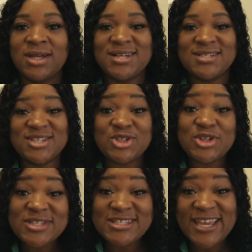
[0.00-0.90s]

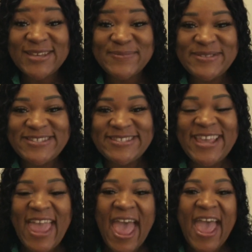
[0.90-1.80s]
Additional tips.
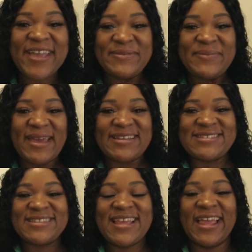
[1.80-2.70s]
Yay, you made it
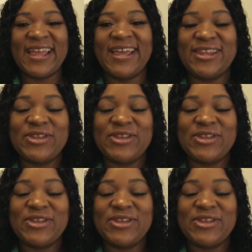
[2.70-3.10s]
to the end.